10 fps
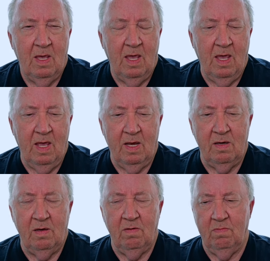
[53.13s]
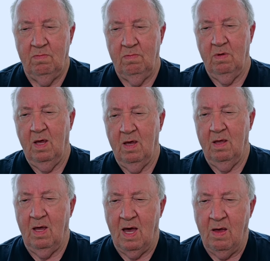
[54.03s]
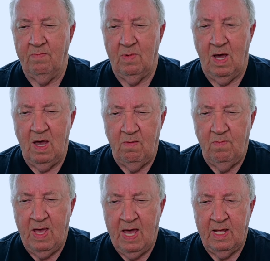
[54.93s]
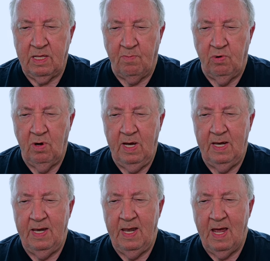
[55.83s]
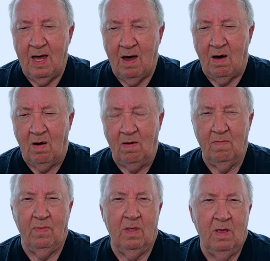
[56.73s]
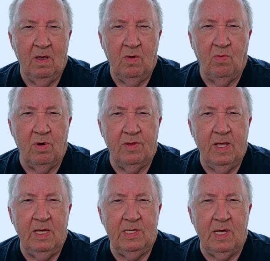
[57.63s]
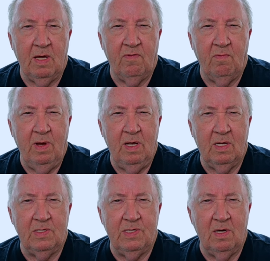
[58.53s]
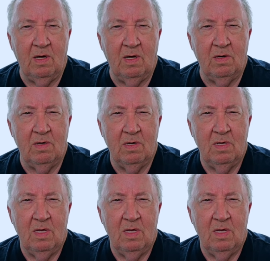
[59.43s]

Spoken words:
And I'm at the point now where I think it's time for me to consider